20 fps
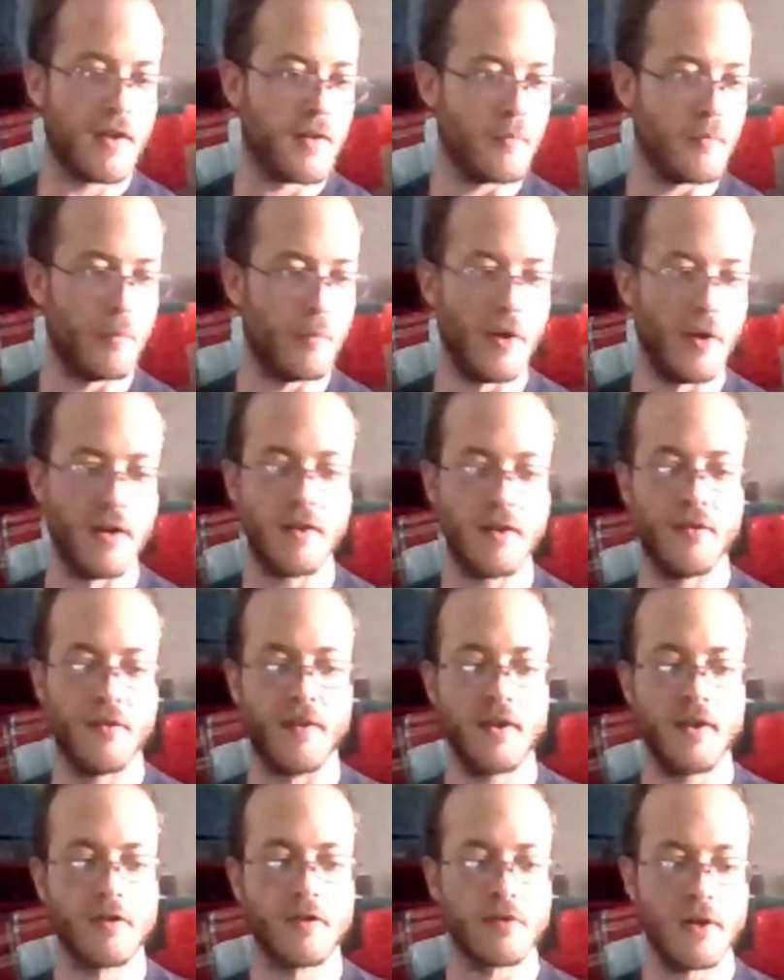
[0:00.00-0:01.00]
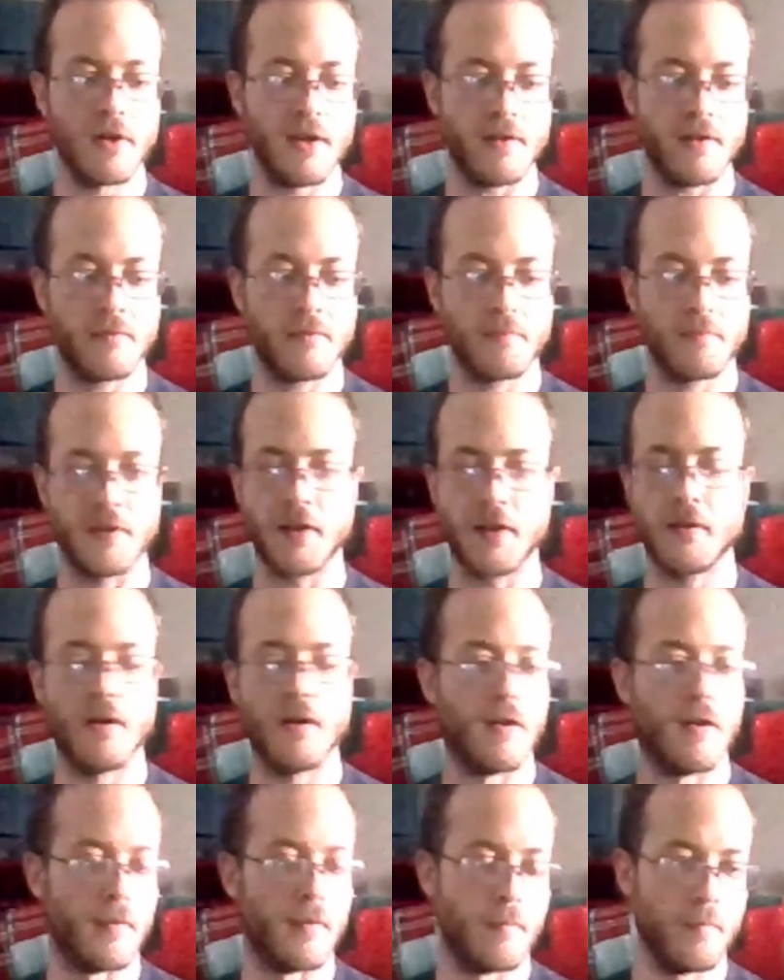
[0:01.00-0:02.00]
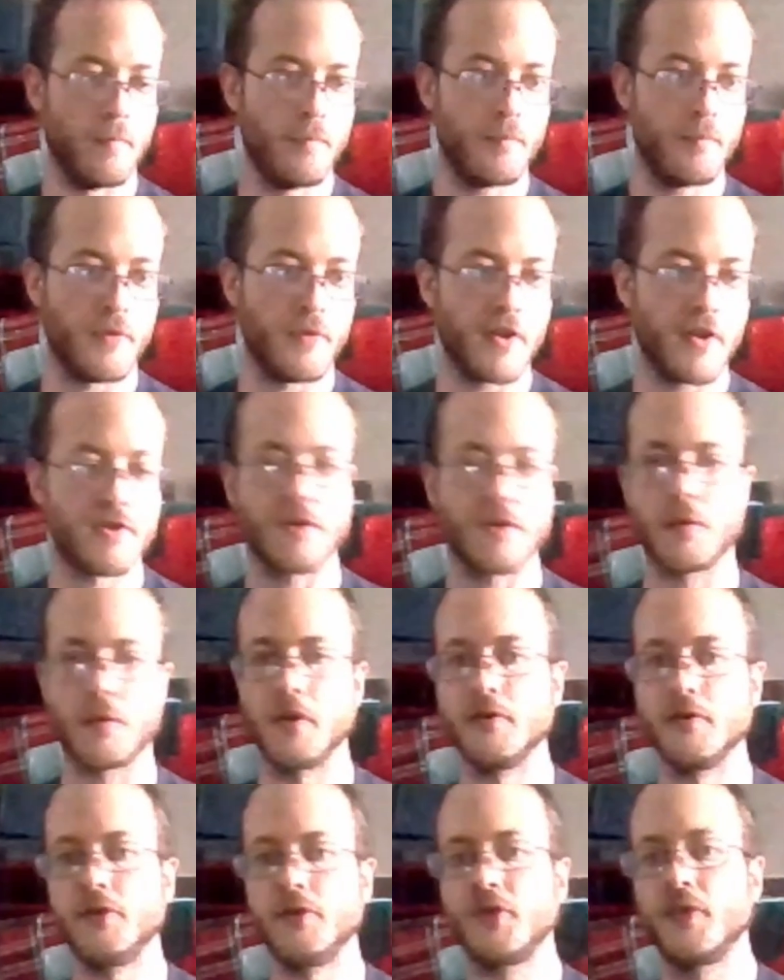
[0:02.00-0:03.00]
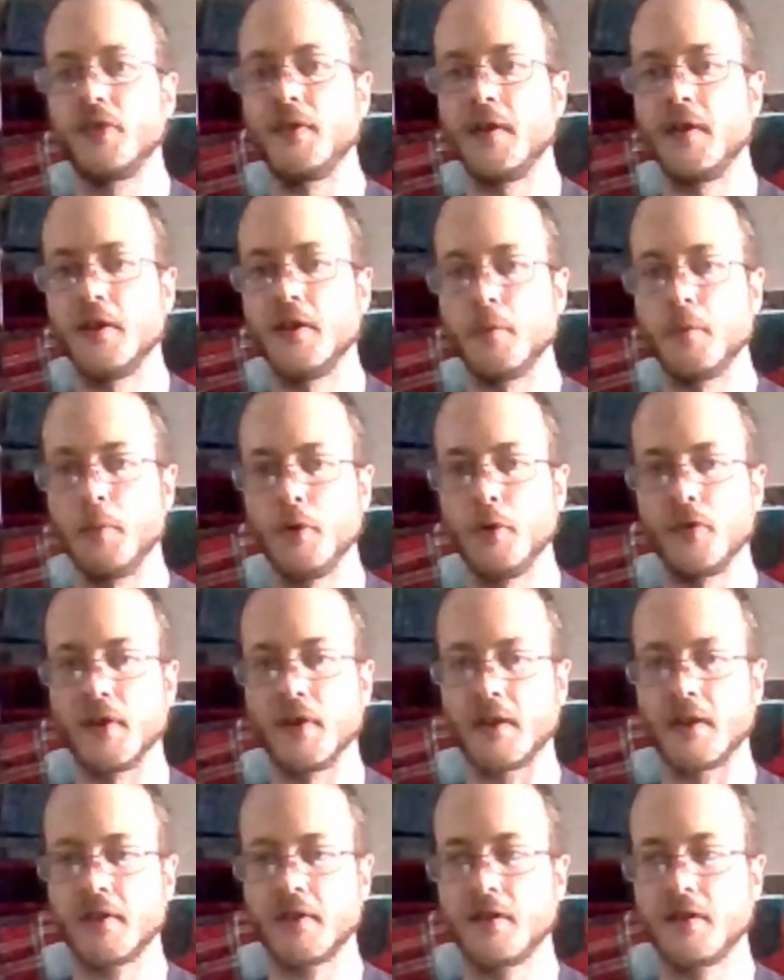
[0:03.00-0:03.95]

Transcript: But they are great dungeon crawlers. They are both like